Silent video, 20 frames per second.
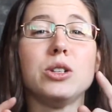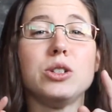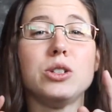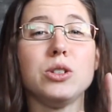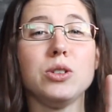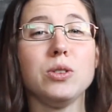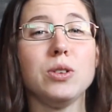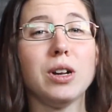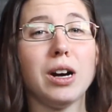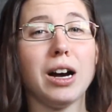
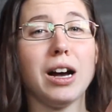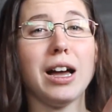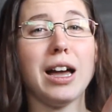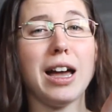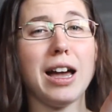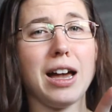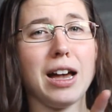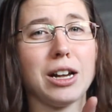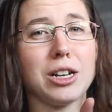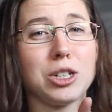do not
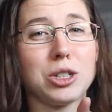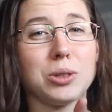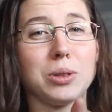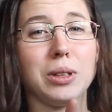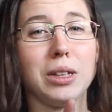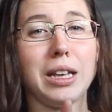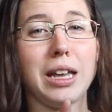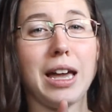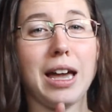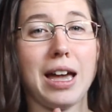
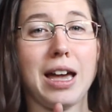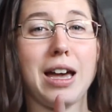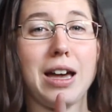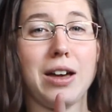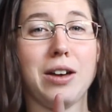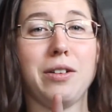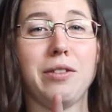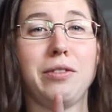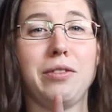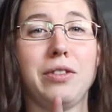actually
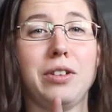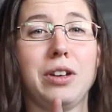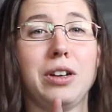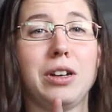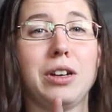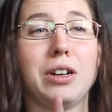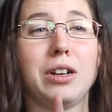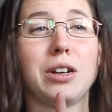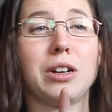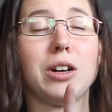have
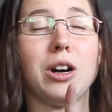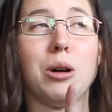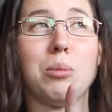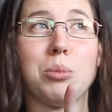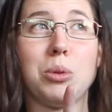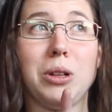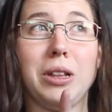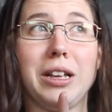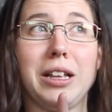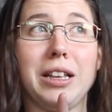
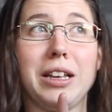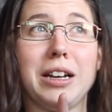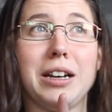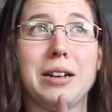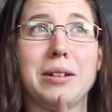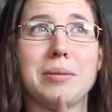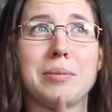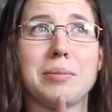coprolalia.